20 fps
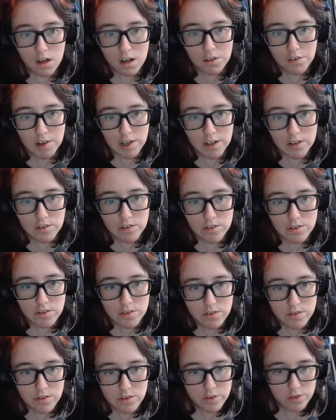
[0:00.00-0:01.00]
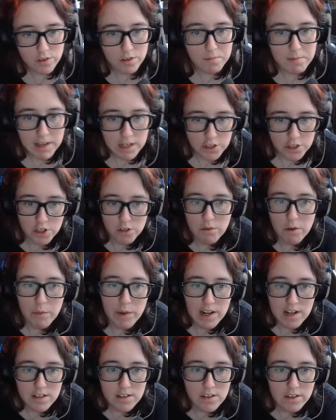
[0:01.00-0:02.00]
En route to the mansion, we
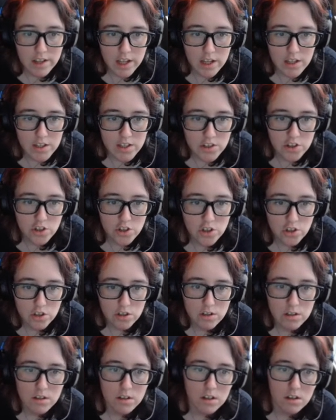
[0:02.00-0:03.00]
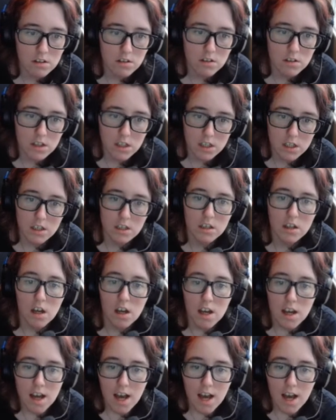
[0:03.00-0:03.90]
ran into that shawled girl again.